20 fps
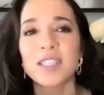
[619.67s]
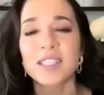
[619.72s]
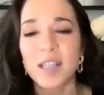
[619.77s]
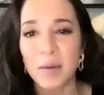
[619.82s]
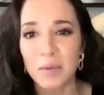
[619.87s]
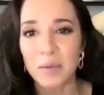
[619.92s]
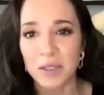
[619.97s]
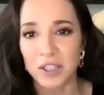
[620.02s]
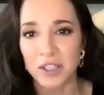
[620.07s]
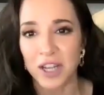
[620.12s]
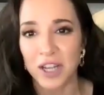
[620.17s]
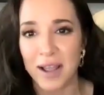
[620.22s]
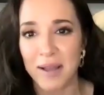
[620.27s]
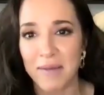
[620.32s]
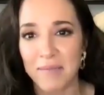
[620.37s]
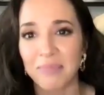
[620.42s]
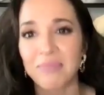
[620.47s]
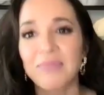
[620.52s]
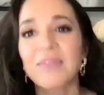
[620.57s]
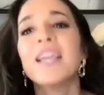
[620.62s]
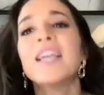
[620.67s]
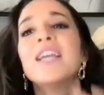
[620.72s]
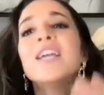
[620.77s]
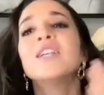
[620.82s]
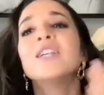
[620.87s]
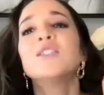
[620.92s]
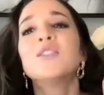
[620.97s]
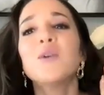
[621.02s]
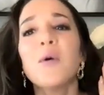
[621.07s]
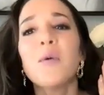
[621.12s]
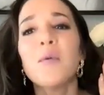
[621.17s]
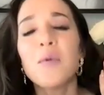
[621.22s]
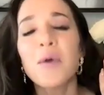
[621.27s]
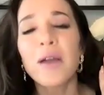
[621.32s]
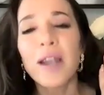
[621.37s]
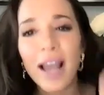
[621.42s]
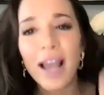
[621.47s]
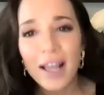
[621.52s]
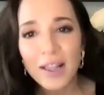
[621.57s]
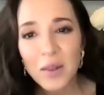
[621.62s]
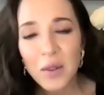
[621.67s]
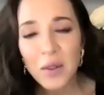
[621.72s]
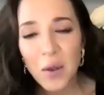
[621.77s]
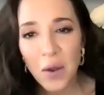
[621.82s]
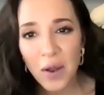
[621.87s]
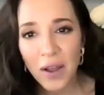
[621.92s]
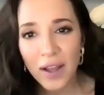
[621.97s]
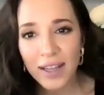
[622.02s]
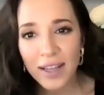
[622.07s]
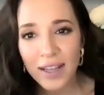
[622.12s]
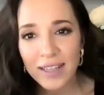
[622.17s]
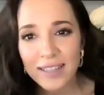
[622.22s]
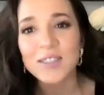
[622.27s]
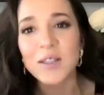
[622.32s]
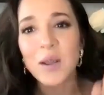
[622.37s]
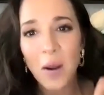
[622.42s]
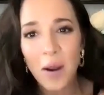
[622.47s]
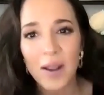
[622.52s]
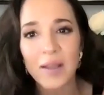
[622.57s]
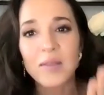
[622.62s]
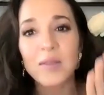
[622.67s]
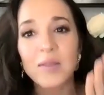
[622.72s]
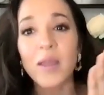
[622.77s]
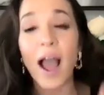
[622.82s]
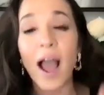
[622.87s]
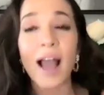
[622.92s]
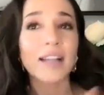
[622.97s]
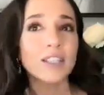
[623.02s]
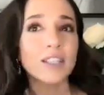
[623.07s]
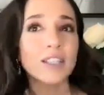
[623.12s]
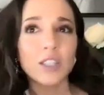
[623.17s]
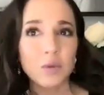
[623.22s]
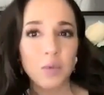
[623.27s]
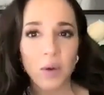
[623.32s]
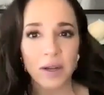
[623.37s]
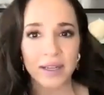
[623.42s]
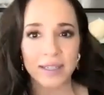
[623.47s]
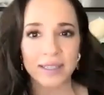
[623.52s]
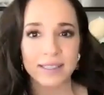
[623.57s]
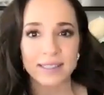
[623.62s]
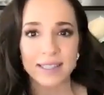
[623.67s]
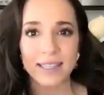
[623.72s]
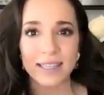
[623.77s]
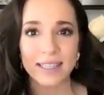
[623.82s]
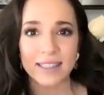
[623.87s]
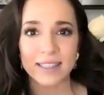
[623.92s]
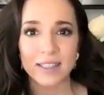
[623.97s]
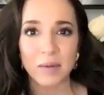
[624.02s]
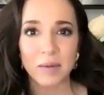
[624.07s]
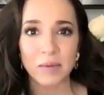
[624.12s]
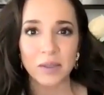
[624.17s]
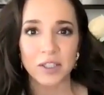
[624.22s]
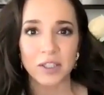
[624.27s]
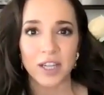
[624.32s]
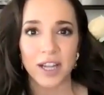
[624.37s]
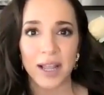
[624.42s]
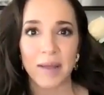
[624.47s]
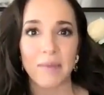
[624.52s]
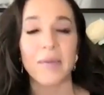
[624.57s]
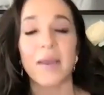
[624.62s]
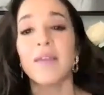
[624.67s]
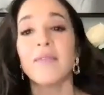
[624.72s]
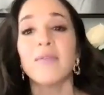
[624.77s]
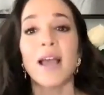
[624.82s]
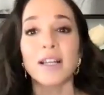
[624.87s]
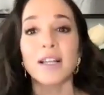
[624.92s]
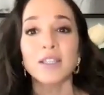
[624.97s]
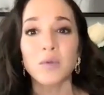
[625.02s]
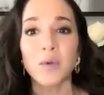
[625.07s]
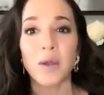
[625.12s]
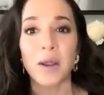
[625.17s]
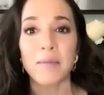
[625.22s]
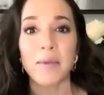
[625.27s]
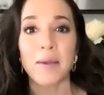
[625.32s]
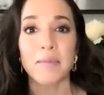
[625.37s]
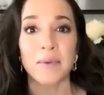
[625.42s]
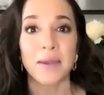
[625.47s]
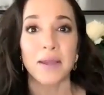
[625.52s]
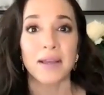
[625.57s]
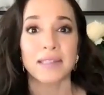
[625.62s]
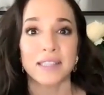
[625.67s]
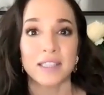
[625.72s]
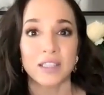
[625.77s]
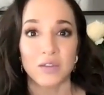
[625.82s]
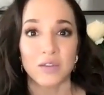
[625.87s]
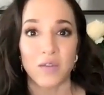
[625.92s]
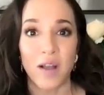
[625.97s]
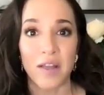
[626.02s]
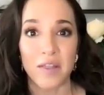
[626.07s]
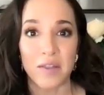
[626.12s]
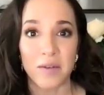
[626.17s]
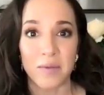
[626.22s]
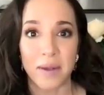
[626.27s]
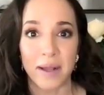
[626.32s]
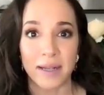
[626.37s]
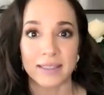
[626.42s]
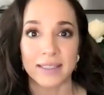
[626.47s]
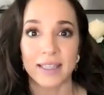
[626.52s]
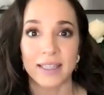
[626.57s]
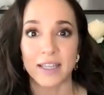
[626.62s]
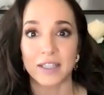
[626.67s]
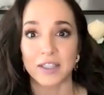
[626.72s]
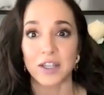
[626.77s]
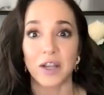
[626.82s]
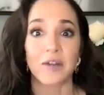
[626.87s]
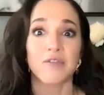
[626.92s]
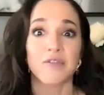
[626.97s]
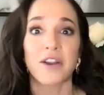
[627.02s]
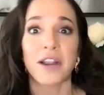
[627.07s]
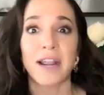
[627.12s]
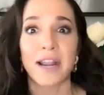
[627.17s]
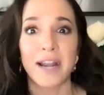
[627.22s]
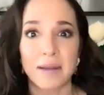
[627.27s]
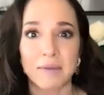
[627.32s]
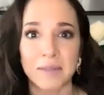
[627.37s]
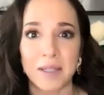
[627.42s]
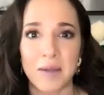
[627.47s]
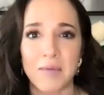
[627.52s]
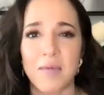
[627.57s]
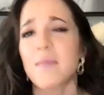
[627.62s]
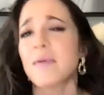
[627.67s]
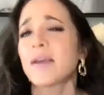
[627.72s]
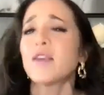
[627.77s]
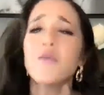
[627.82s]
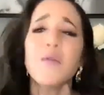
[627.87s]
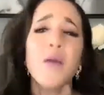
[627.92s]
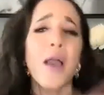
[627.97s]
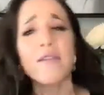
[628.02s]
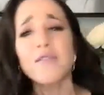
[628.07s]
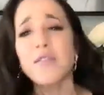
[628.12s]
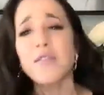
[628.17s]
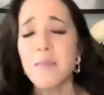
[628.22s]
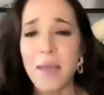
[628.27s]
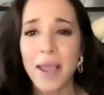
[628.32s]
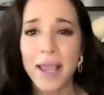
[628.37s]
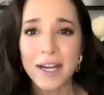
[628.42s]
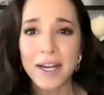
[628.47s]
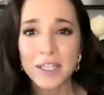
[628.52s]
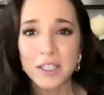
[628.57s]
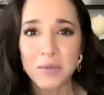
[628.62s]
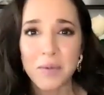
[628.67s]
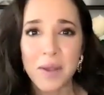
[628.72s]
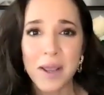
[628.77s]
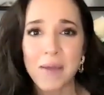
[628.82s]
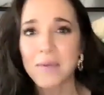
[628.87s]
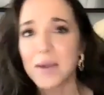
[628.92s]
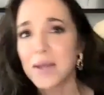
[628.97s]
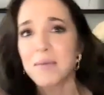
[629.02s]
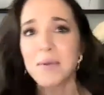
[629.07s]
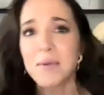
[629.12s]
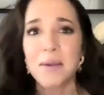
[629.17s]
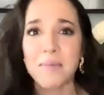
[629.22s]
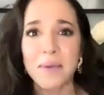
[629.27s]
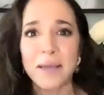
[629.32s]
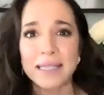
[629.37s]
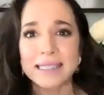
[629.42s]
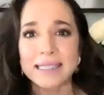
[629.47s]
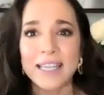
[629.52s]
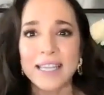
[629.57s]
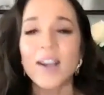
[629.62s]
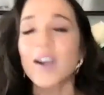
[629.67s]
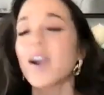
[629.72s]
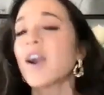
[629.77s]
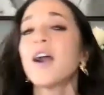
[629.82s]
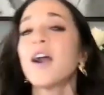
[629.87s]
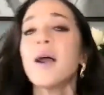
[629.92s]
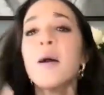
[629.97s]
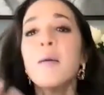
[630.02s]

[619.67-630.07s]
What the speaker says: Summer Jam. So when I lost, sorry, I just wanted to sing at Summer Jam. And that's where I met Beyonce's father backstage. I ran up to him. I'm like, you have to manage me. I'm going to be a big singer.